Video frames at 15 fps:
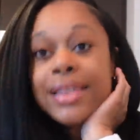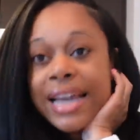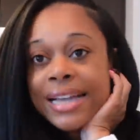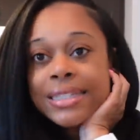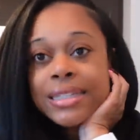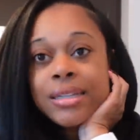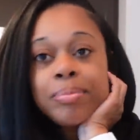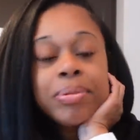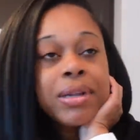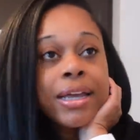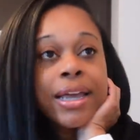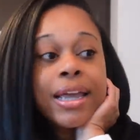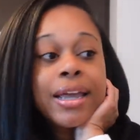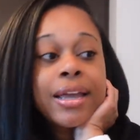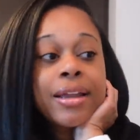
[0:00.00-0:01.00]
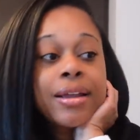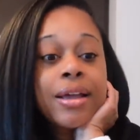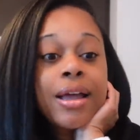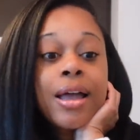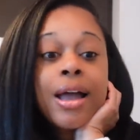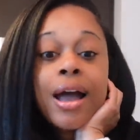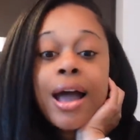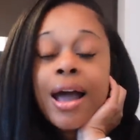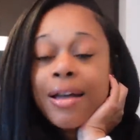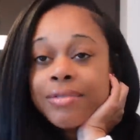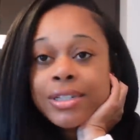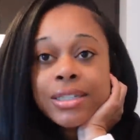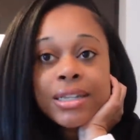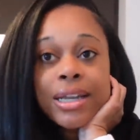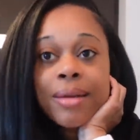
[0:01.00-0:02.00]
that's the plan
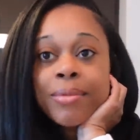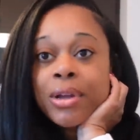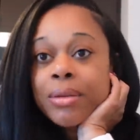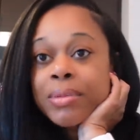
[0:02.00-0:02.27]
obviously I'm going